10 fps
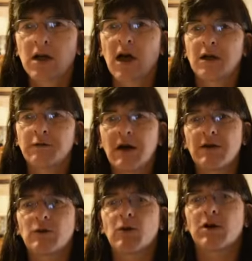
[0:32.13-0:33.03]
I
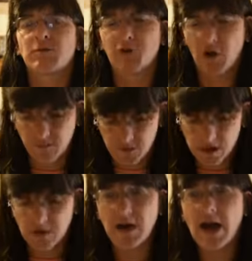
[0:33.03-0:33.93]
found that one of the problems
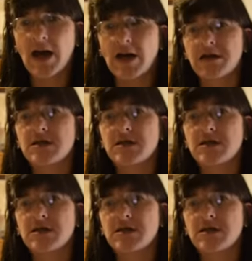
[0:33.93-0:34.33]
I've had